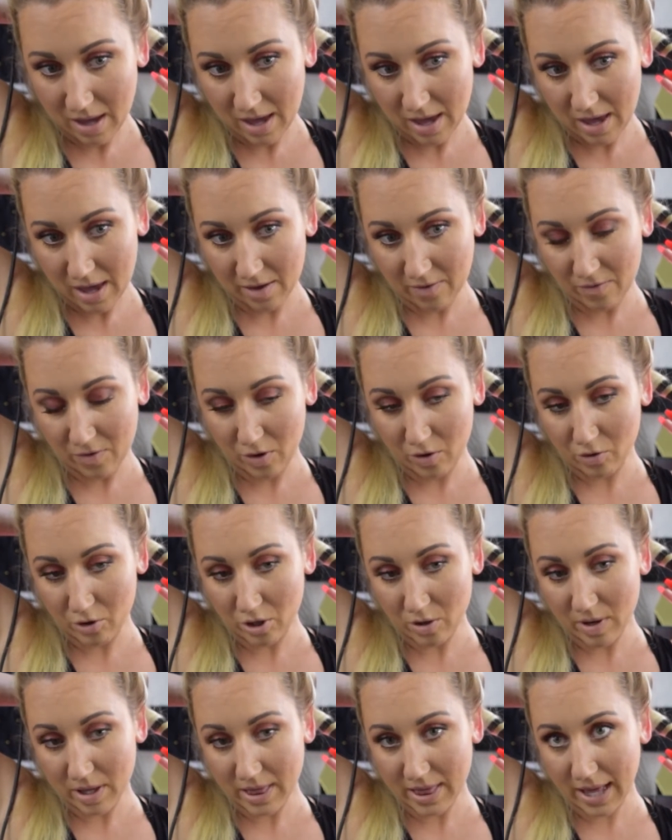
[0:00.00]
If you
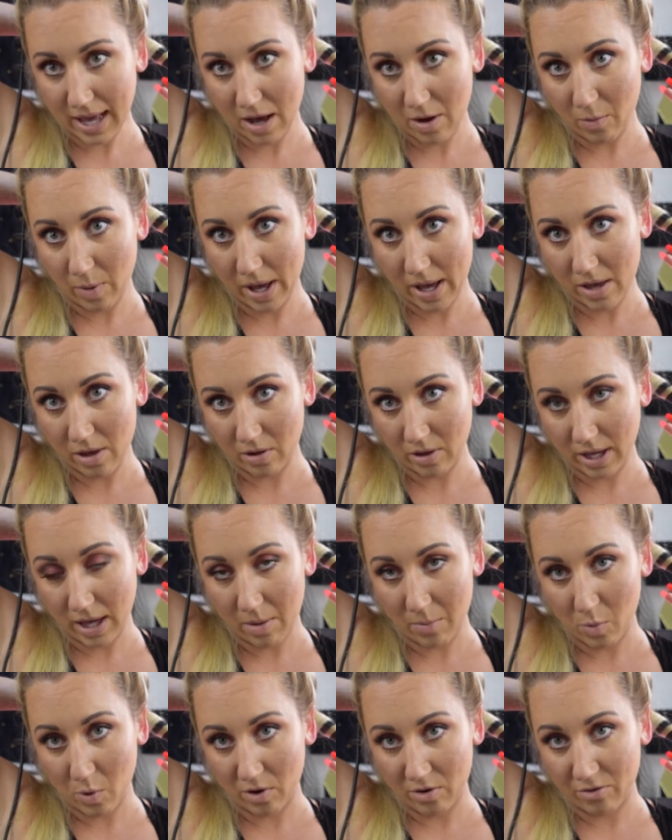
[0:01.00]
do it that way, you'll
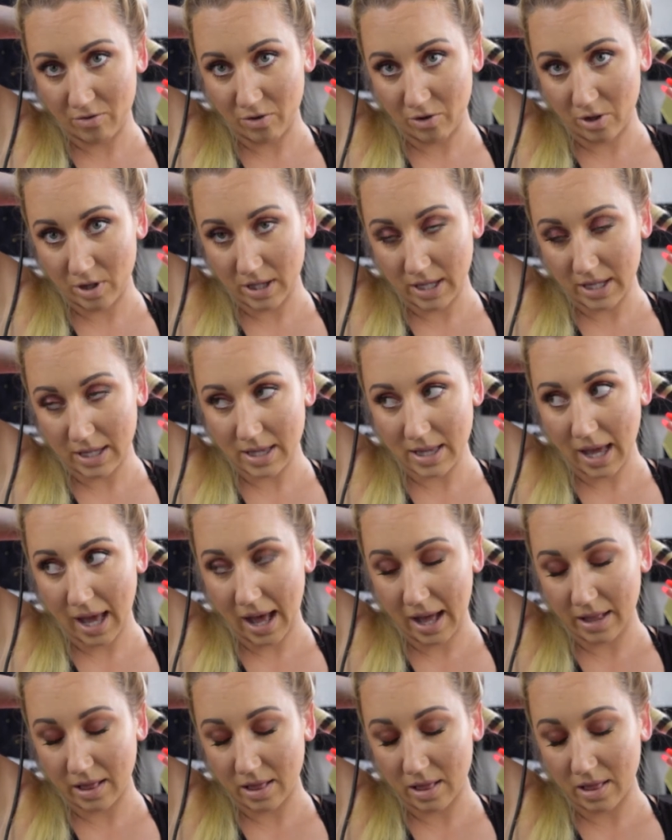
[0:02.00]
get more fullness
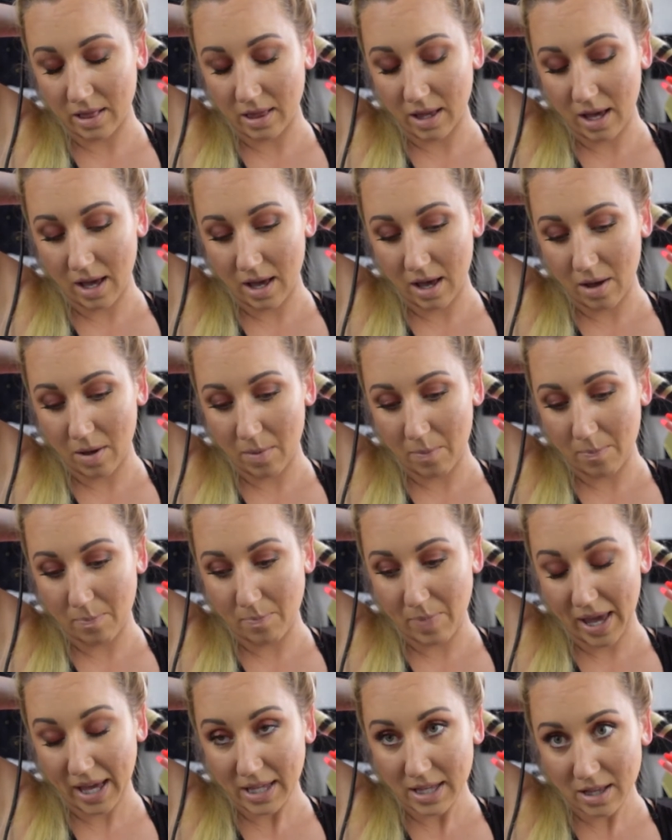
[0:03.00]
at the
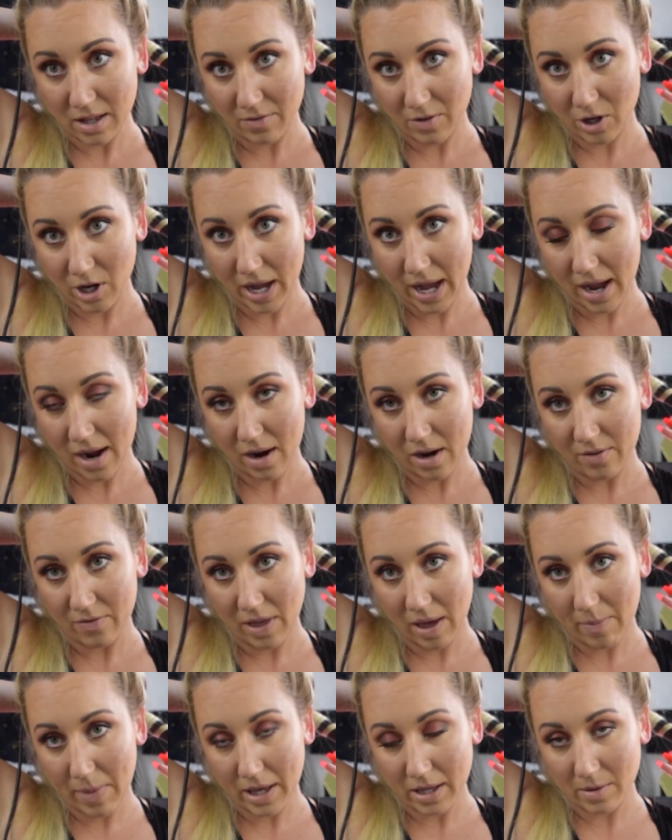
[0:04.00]
base of your hair, if
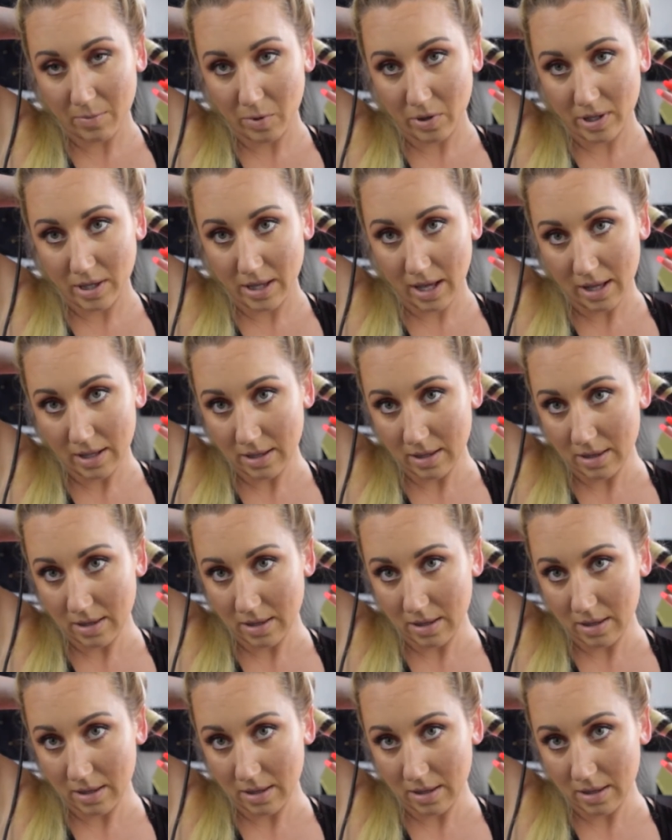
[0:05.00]
that makes more sense.